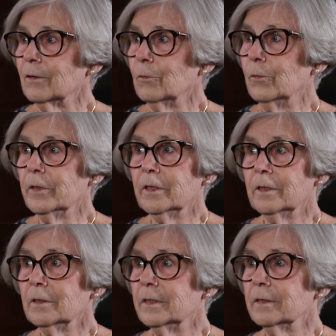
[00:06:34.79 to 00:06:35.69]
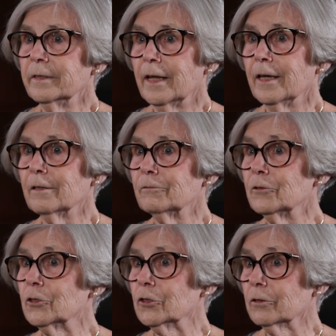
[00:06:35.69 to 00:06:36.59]
we didn't have
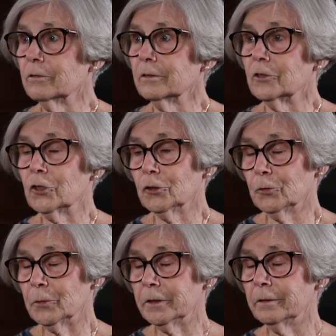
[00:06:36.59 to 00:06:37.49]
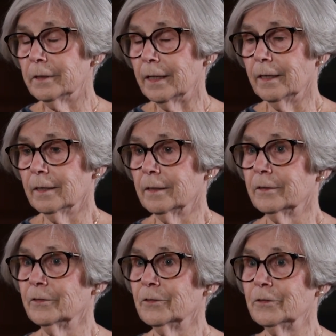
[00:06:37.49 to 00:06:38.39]
children,
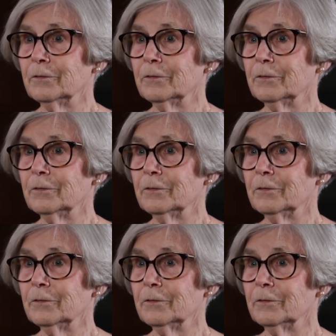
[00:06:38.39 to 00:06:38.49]
and